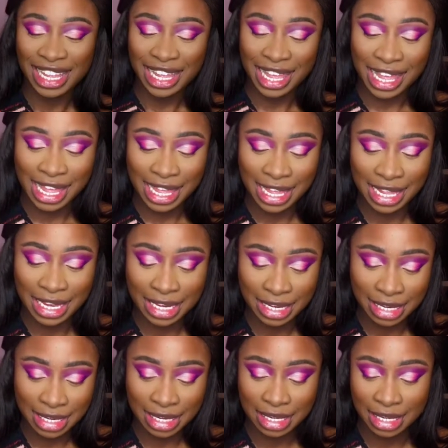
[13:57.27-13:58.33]

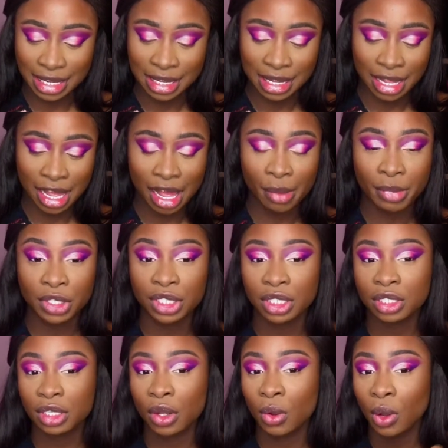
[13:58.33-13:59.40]
and I'm gonna
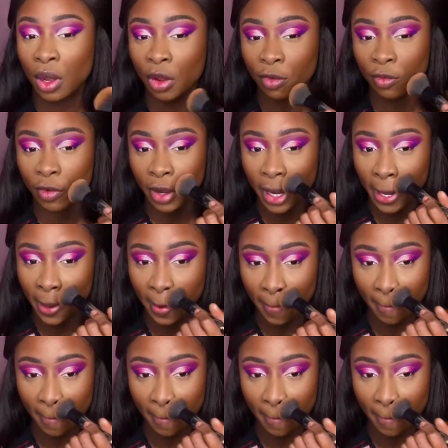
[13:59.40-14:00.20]
just go over